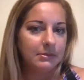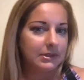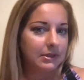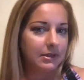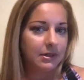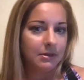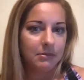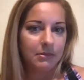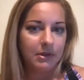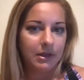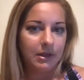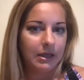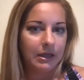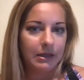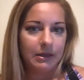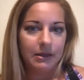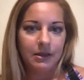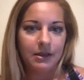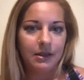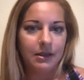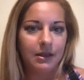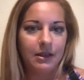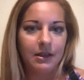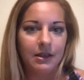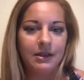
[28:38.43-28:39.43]
And I'm like,
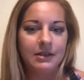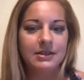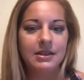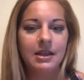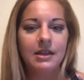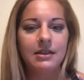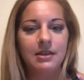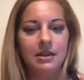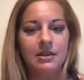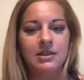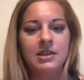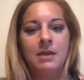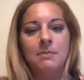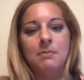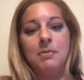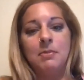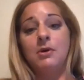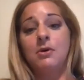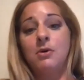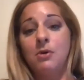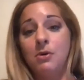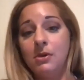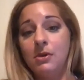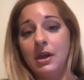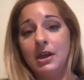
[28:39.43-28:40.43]
it's like the
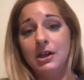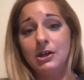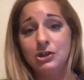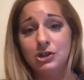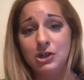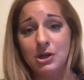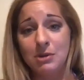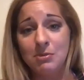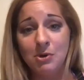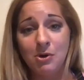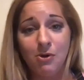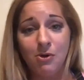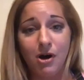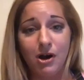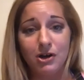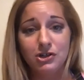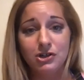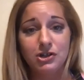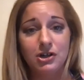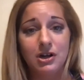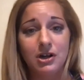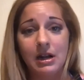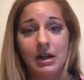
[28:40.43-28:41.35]
typical like gym question.